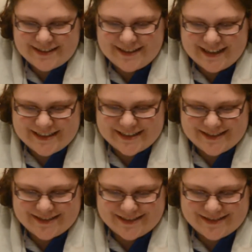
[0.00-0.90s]
oh, that's
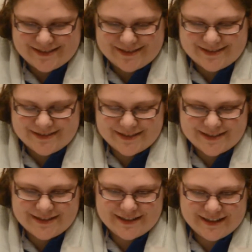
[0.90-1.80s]
so cool.
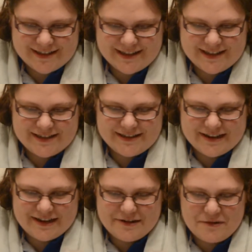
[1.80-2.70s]

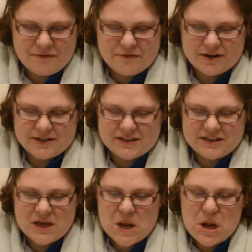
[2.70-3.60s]
No
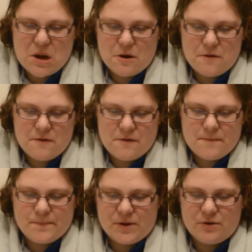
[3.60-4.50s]
fuss. No,
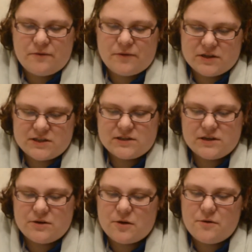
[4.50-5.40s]
no
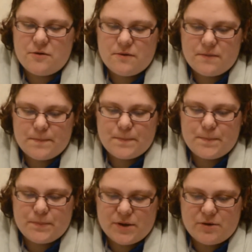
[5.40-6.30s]
fuss. No,
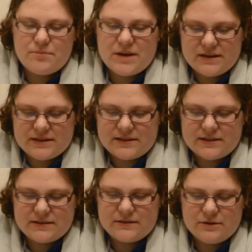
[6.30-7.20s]
no
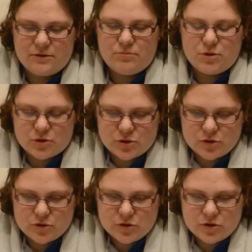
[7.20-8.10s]
mess. No
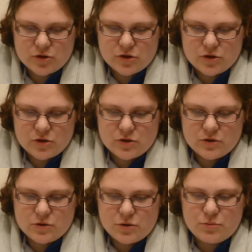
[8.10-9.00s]
muss.
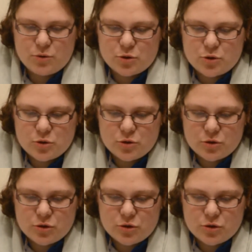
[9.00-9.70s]
No muss.